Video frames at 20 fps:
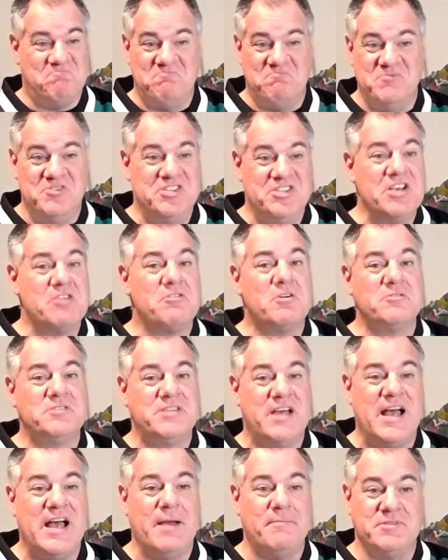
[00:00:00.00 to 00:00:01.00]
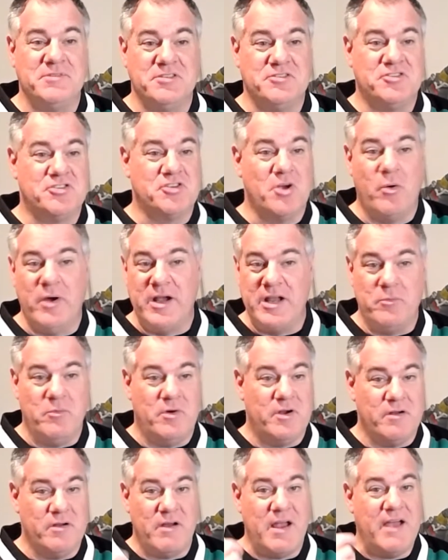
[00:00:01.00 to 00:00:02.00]
zero time to show
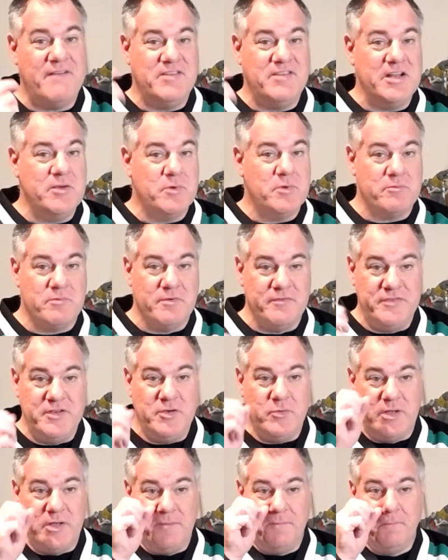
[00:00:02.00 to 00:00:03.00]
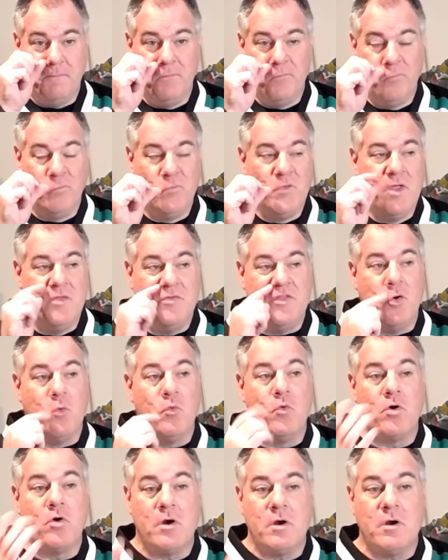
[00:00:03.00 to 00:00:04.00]
anyone or have anyone review it. There
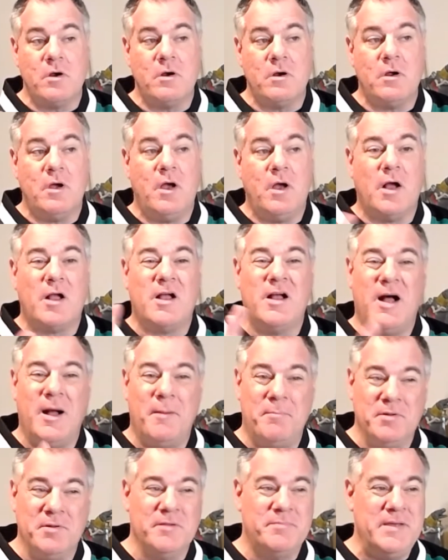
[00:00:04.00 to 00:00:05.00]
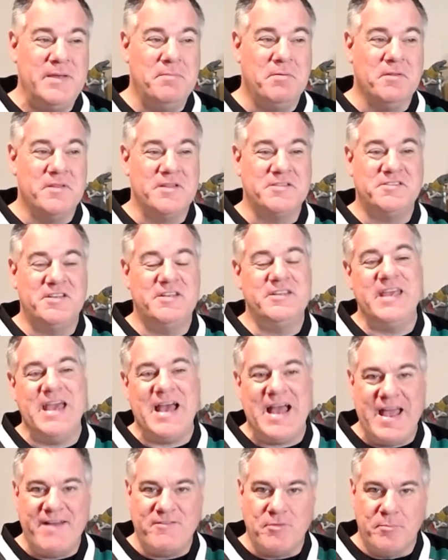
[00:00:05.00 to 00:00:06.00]
were a couple of people that said, yeah, I
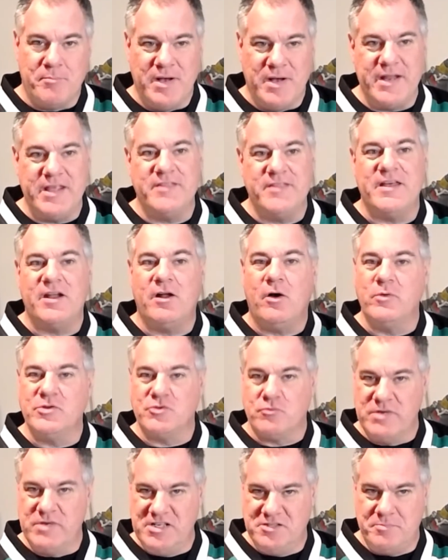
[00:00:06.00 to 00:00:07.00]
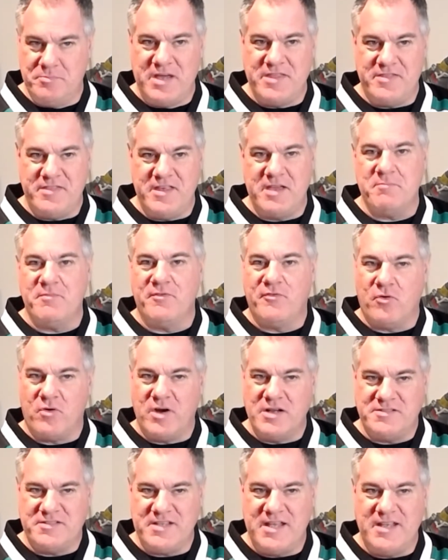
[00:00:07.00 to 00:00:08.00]
have a buddy that always reads my thing before I
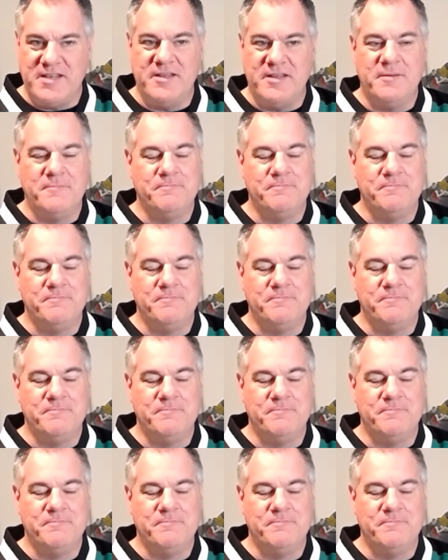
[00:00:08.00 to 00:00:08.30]
send.